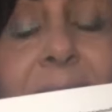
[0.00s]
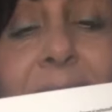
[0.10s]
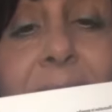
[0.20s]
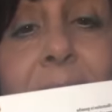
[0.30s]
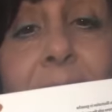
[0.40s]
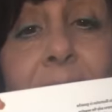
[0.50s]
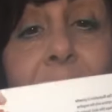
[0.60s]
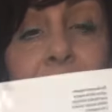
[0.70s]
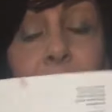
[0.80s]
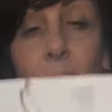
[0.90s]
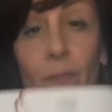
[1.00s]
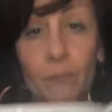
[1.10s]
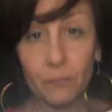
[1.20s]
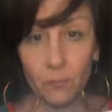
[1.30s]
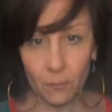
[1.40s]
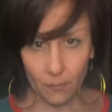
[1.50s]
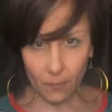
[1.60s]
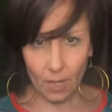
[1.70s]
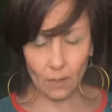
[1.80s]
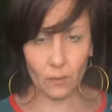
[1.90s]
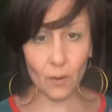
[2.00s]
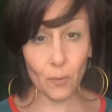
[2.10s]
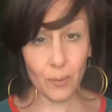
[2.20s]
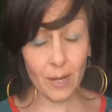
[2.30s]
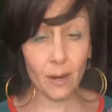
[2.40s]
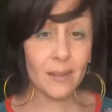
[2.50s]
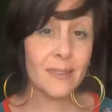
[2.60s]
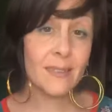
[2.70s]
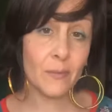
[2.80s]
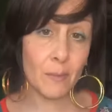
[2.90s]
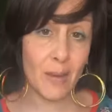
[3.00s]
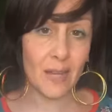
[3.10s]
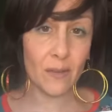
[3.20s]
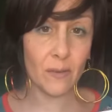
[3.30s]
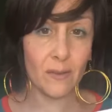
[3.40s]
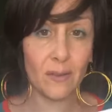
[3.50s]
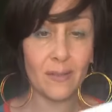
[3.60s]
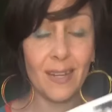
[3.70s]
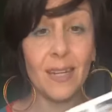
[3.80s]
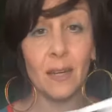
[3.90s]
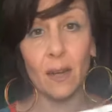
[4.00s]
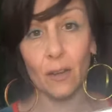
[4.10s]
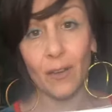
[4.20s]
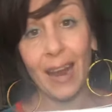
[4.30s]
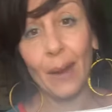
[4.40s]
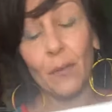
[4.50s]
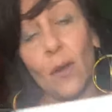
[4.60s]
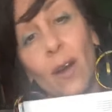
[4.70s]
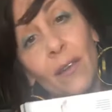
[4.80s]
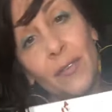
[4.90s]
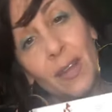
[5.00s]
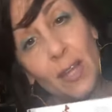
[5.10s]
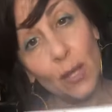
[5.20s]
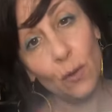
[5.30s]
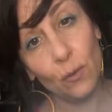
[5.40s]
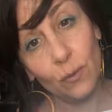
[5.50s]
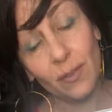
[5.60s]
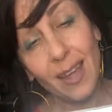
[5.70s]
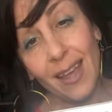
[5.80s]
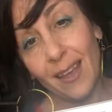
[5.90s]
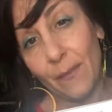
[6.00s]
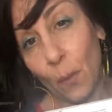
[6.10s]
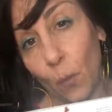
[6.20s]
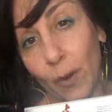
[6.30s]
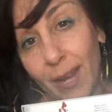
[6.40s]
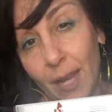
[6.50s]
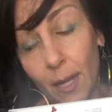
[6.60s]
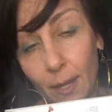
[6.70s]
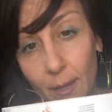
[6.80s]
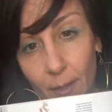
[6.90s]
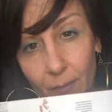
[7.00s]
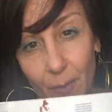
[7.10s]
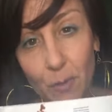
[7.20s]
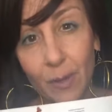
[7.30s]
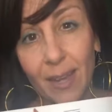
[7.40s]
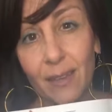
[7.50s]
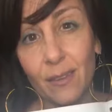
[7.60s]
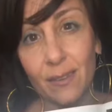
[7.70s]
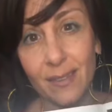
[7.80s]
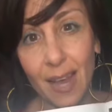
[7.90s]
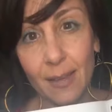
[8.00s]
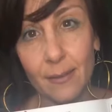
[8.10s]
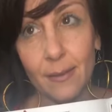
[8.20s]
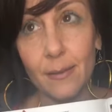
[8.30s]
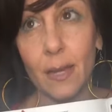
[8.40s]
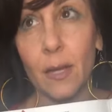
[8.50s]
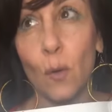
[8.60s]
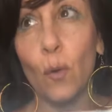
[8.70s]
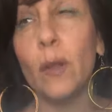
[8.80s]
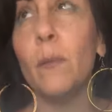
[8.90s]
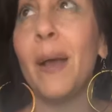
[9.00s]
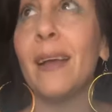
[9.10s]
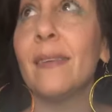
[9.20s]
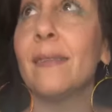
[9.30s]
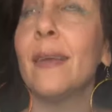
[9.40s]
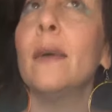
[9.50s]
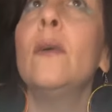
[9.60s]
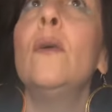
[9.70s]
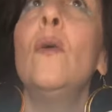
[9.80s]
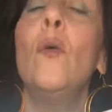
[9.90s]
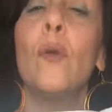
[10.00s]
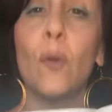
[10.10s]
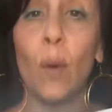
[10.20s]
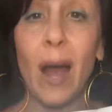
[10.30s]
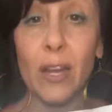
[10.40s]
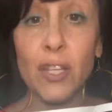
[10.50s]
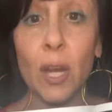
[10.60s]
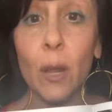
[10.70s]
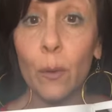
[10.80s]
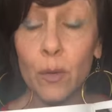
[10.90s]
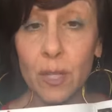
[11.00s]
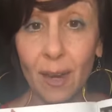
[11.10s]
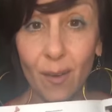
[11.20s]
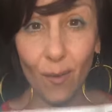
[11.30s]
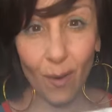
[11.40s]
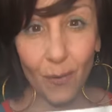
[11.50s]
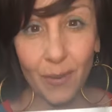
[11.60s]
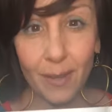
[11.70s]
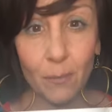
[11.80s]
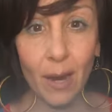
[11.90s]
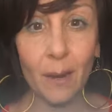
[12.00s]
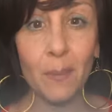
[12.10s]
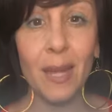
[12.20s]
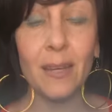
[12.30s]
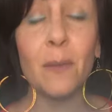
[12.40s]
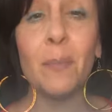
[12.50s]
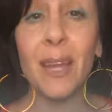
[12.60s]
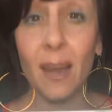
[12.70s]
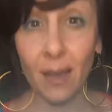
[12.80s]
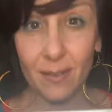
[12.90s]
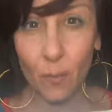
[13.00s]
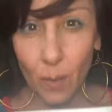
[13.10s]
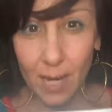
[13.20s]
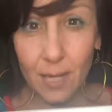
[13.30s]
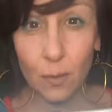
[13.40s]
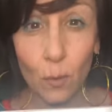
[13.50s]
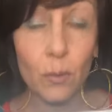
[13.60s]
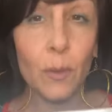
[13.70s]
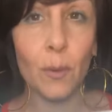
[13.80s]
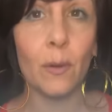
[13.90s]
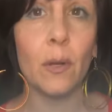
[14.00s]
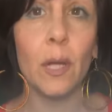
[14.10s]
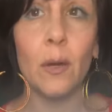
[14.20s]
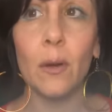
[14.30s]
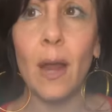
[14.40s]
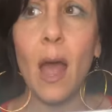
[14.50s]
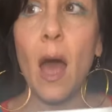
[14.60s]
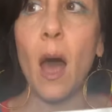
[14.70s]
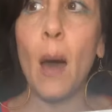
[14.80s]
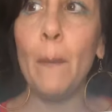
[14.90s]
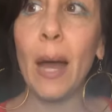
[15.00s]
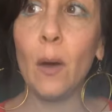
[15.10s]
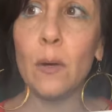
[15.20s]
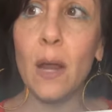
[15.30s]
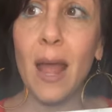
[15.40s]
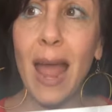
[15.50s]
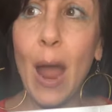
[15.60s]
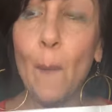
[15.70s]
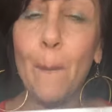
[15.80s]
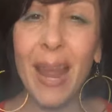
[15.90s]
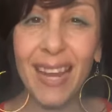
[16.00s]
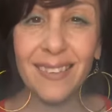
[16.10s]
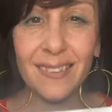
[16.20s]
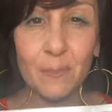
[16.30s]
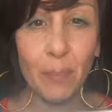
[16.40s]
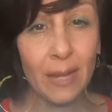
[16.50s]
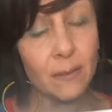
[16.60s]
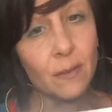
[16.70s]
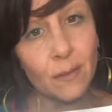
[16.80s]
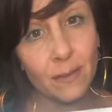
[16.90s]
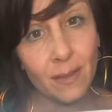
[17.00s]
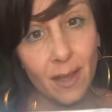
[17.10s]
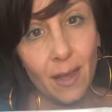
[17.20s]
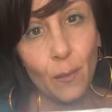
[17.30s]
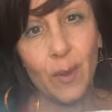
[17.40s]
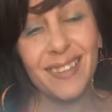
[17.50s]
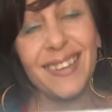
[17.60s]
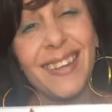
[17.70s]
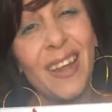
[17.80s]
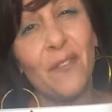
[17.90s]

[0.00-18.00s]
like this, so regardless of the model's skin color, I will often use, if I'm doing exercises in oil pastel or gouache, which I often recommend because of what I told you earlier about how pens and pencils, we tend to get